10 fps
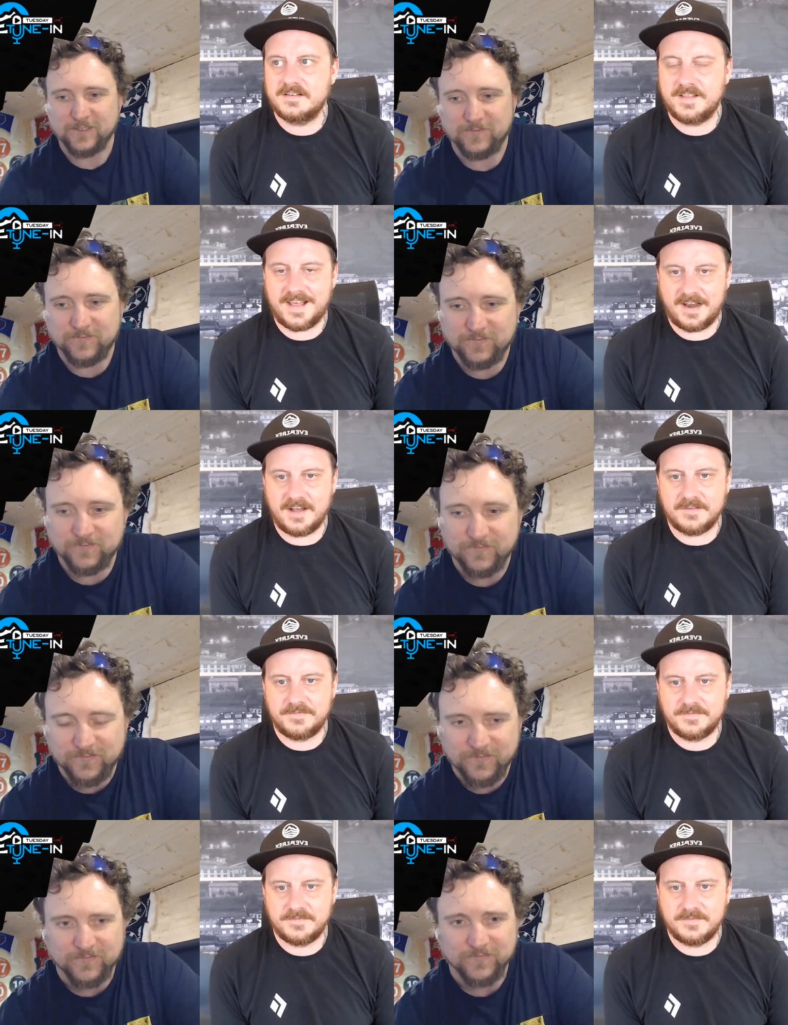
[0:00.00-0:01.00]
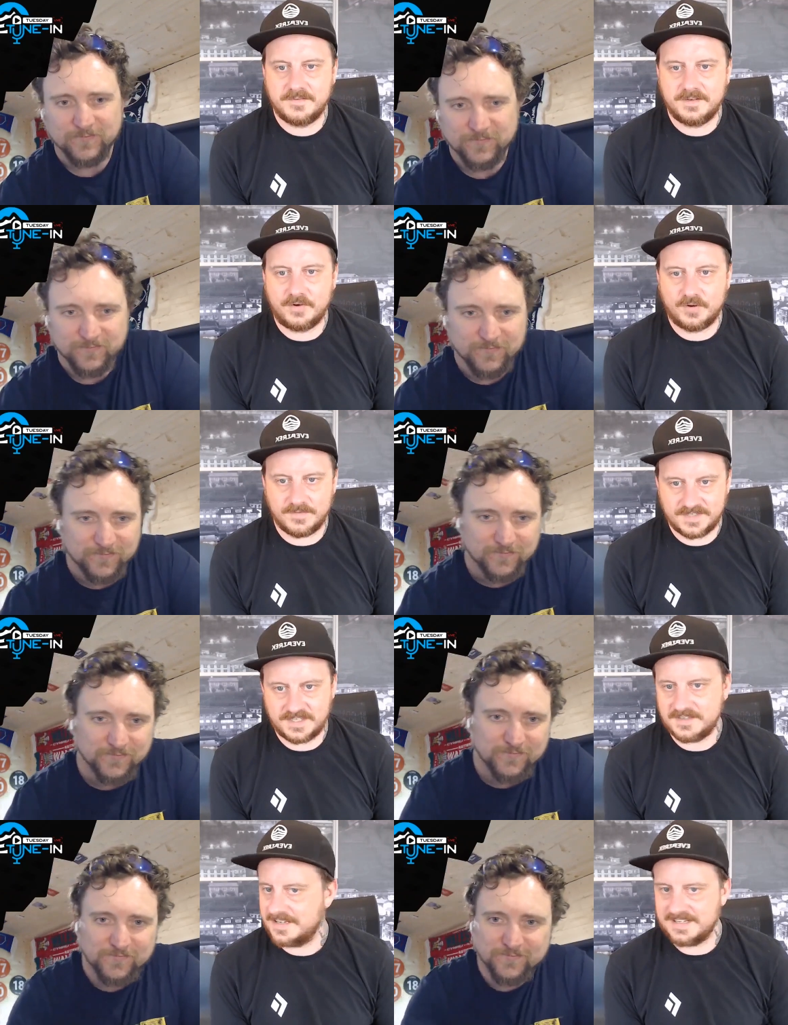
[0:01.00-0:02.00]
Speaker 1: to their life, all of a
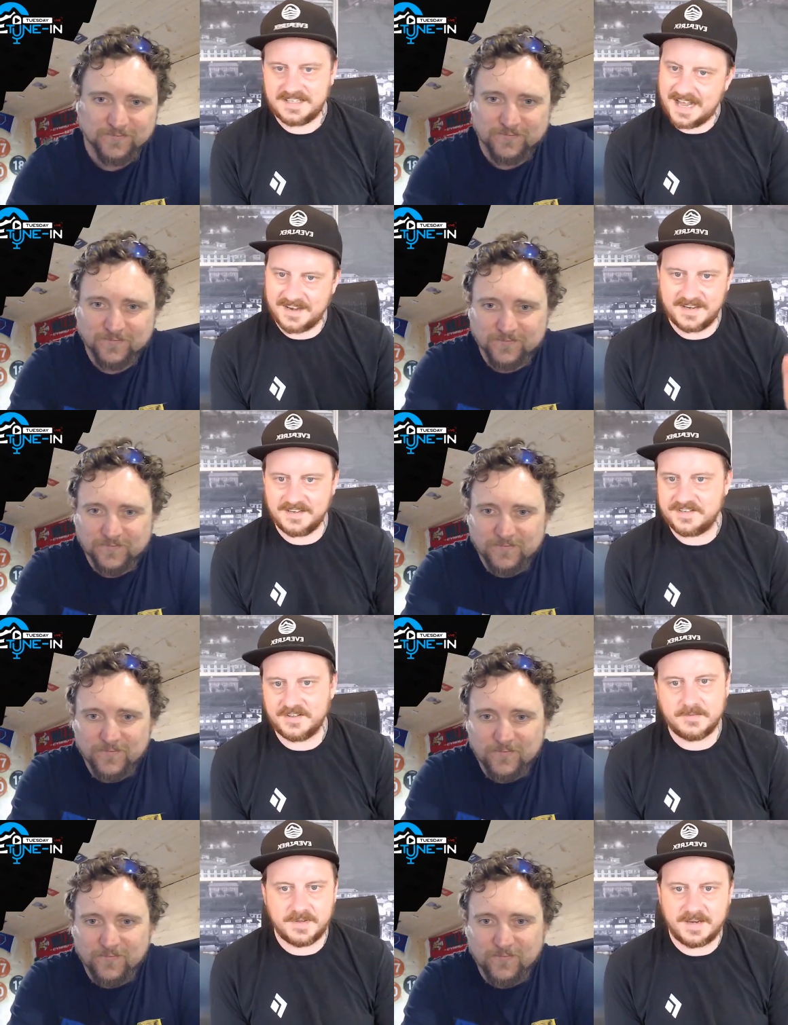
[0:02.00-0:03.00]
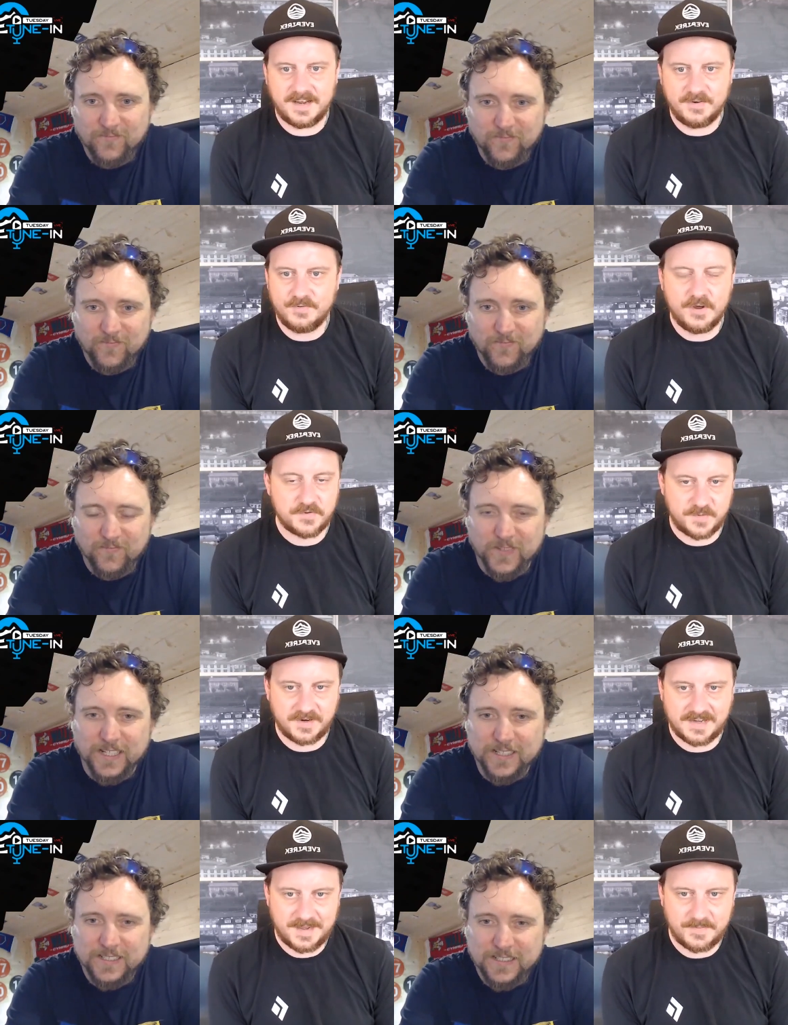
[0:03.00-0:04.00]
sudden gets handed it to them, and then who knows
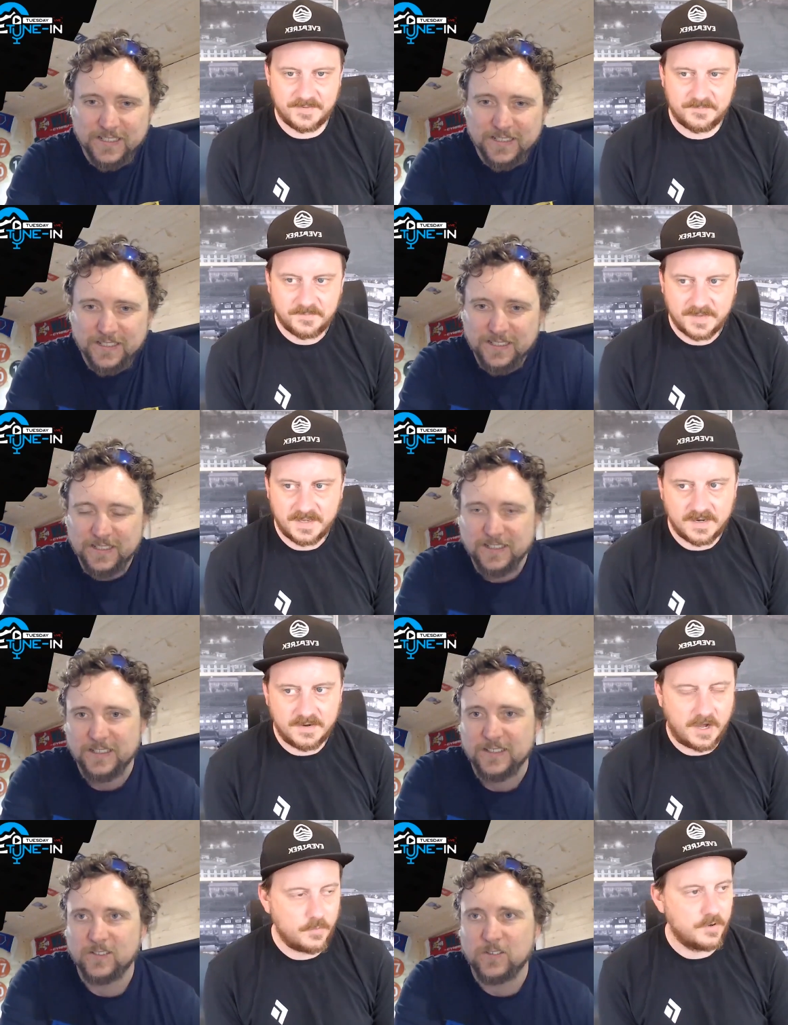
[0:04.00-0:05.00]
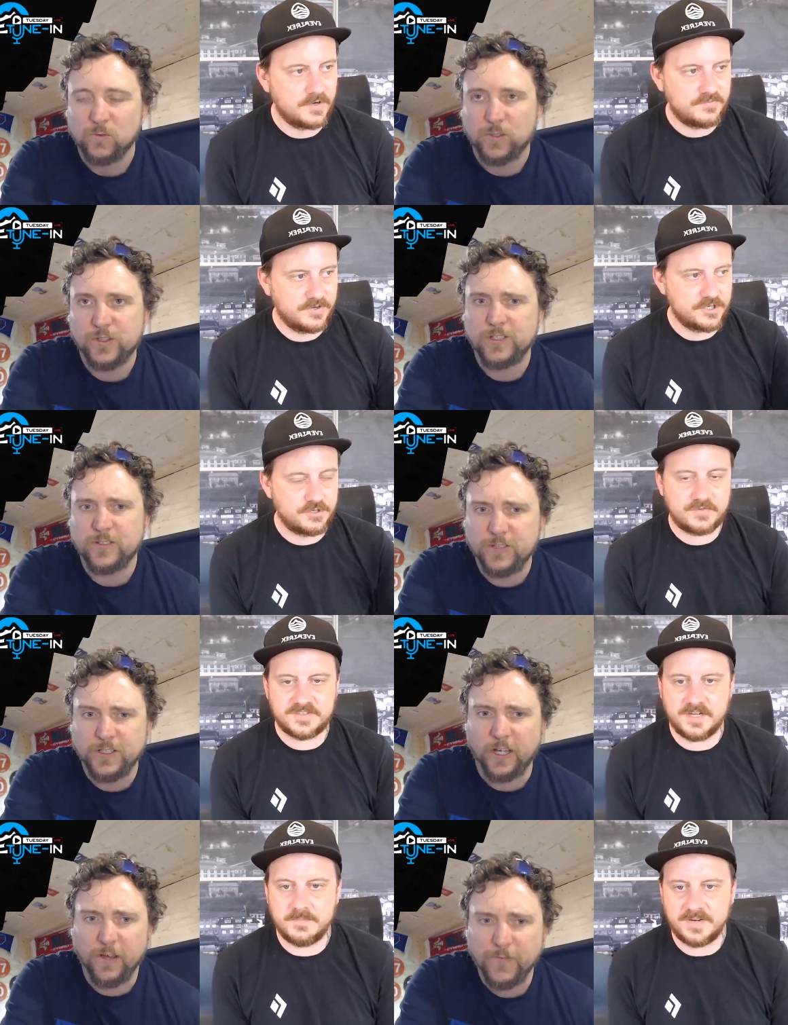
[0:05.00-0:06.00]
what yeah. happened. You know, I worked for well, she's,
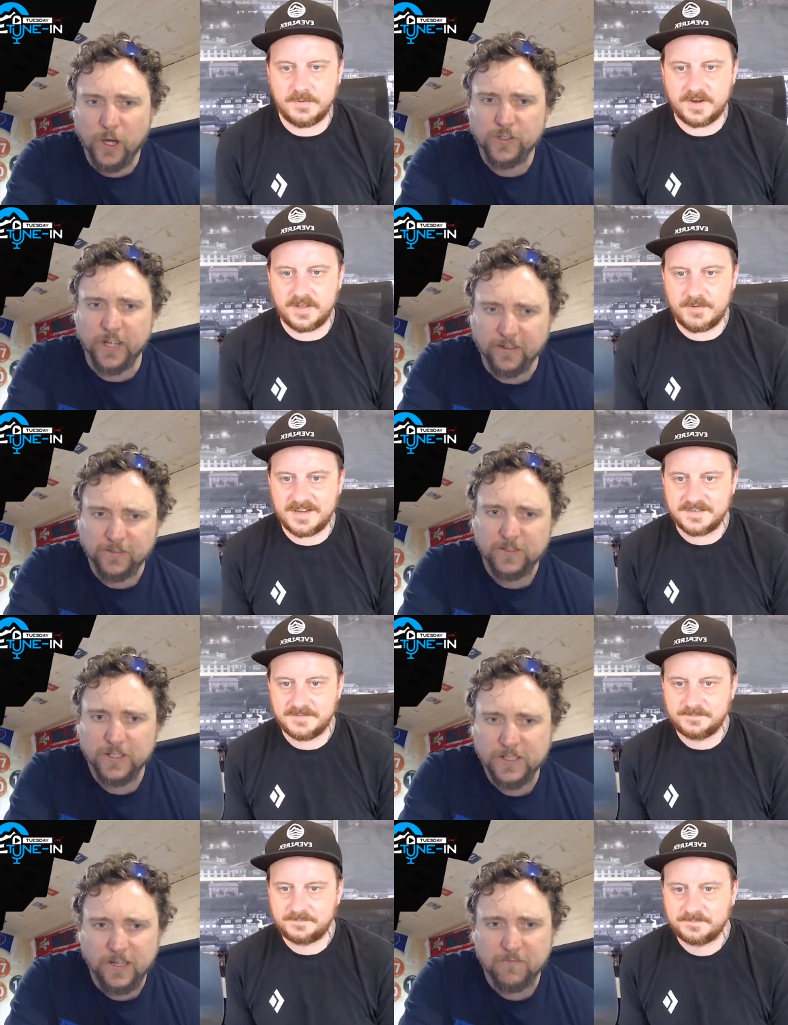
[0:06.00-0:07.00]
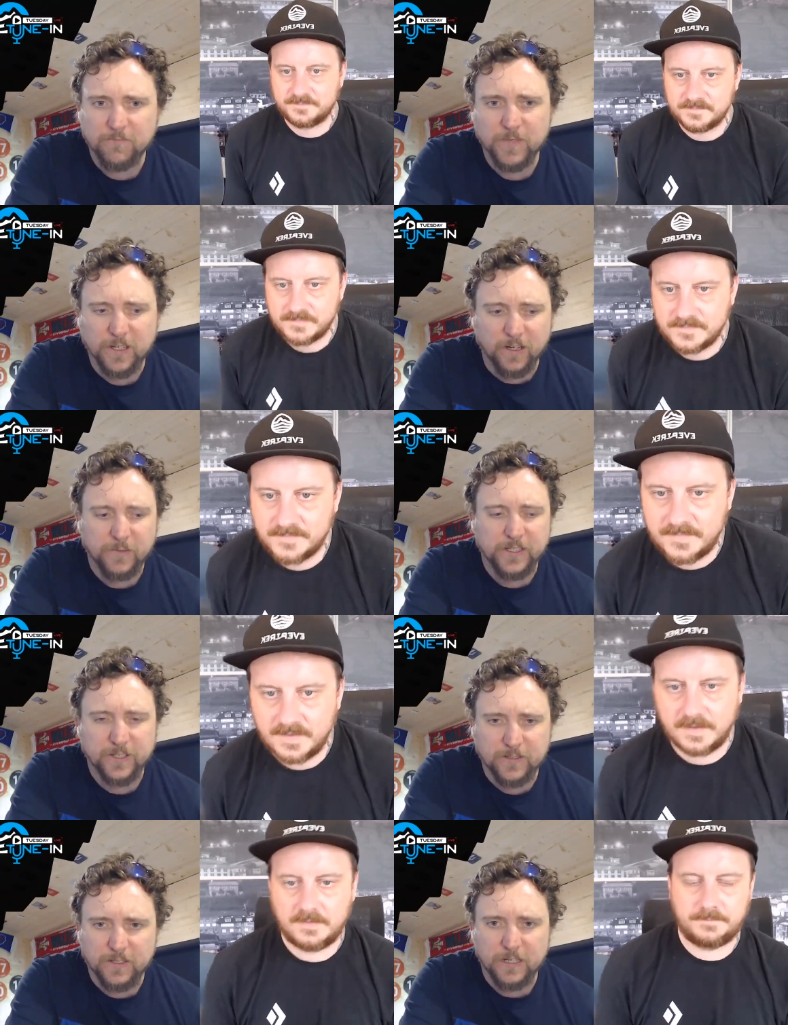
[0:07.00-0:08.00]
she's,
Speaker 2: a life coach now. She's um, you know, I
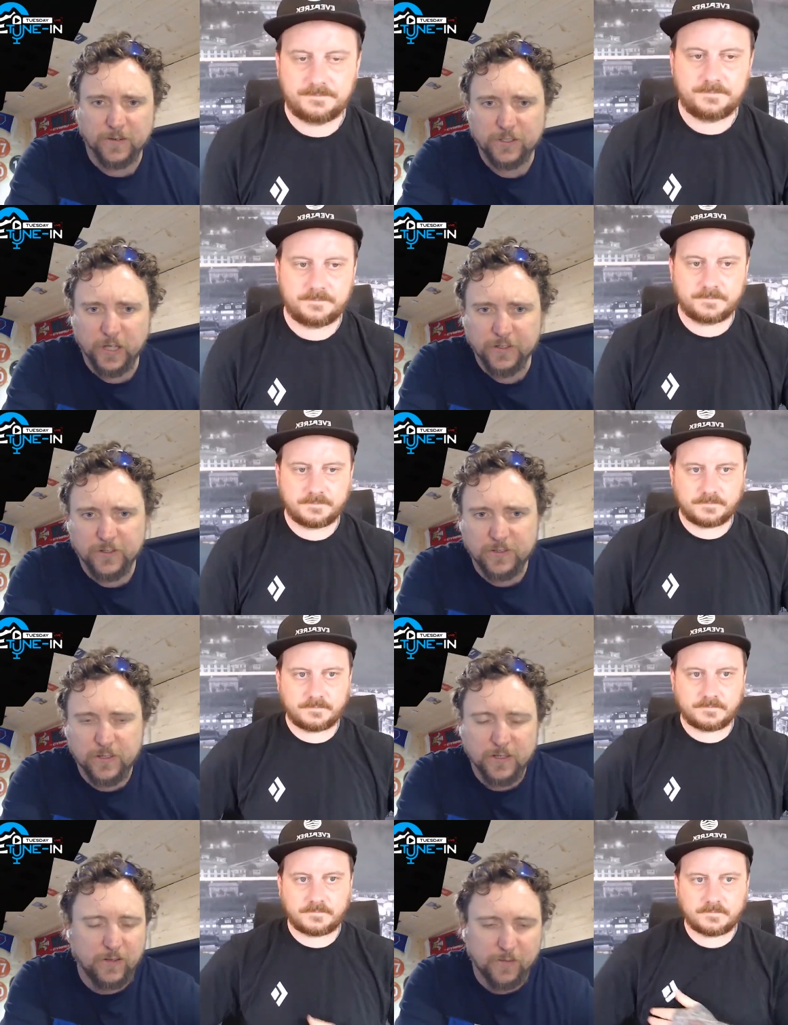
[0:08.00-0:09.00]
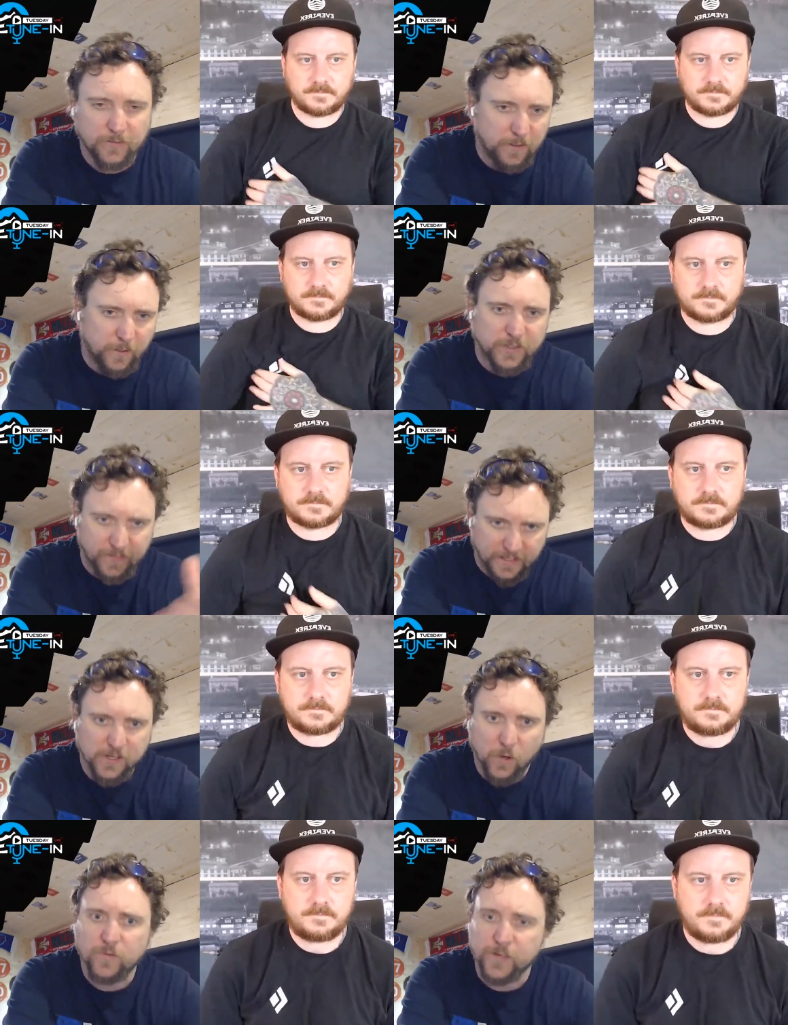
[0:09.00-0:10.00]
mean, she's you know changed. I'm not saying
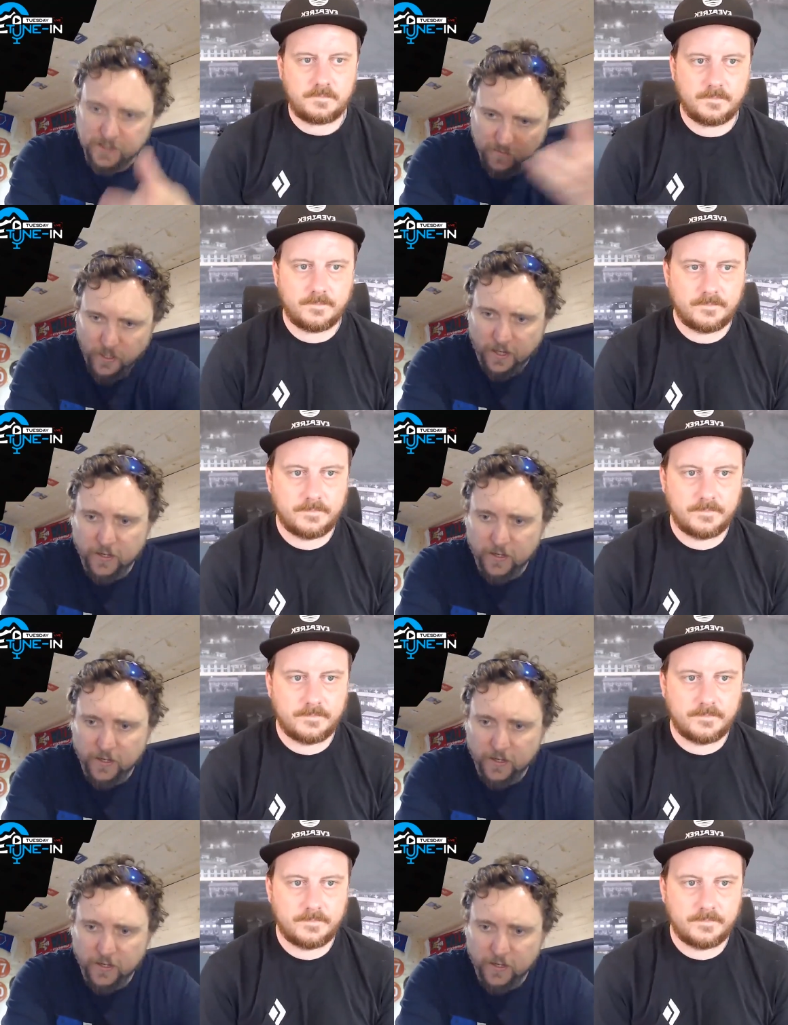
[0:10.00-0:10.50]
that's the only reason, but